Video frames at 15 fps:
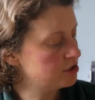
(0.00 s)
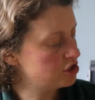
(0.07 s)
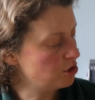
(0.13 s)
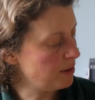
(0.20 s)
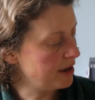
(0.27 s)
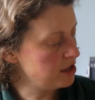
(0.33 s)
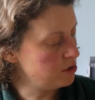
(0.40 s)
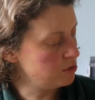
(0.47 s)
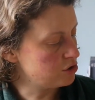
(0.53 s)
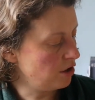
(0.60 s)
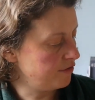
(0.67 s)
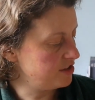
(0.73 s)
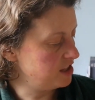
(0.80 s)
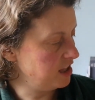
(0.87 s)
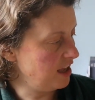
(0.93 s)
Some I used
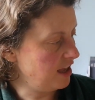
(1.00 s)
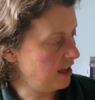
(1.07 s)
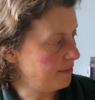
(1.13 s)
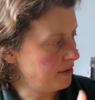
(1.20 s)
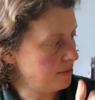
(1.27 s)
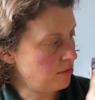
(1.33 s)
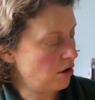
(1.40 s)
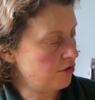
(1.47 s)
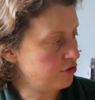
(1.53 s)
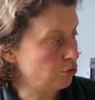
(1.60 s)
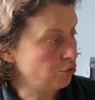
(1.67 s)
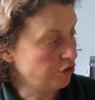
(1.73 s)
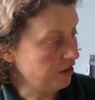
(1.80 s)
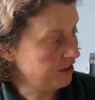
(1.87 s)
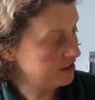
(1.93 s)
obviously a bit more than
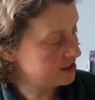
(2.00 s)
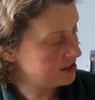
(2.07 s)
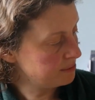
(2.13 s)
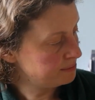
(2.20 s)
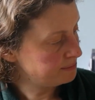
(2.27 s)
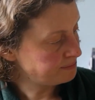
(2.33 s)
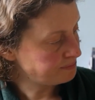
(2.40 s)
others,